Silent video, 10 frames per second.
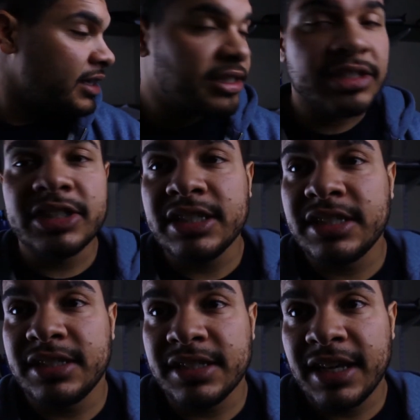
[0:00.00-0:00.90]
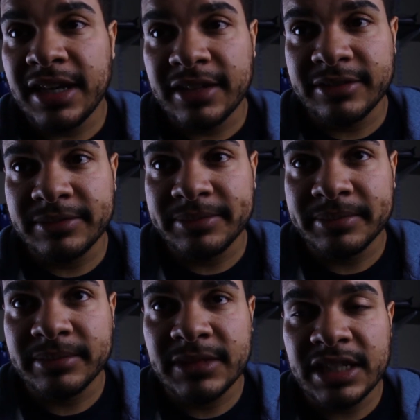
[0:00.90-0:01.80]
So she sits down
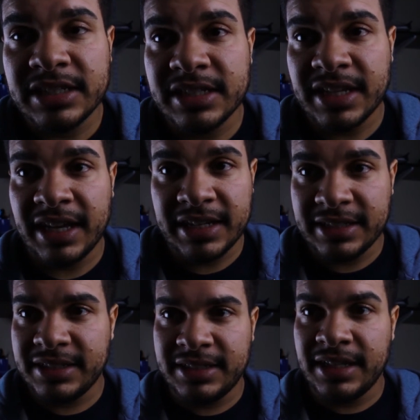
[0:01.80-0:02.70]
and just kind of